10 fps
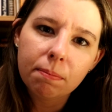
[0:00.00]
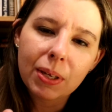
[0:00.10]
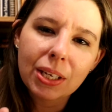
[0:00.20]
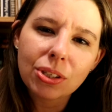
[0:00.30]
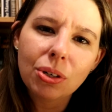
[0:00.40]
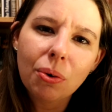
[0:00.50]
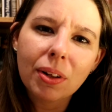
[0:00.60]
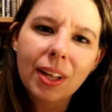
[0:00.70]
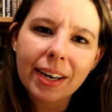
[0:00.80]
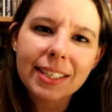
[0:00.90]
Because you know,
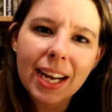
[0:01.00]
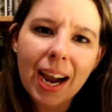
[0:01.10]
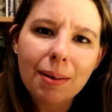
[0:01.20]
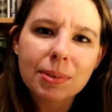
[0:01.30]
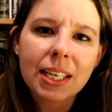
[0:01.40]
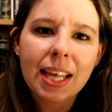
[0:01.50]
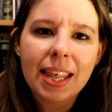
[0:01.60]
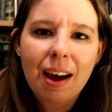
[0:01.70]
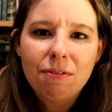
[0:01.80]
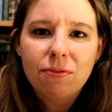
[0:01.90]
a lot of times
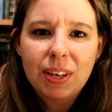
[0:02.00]
that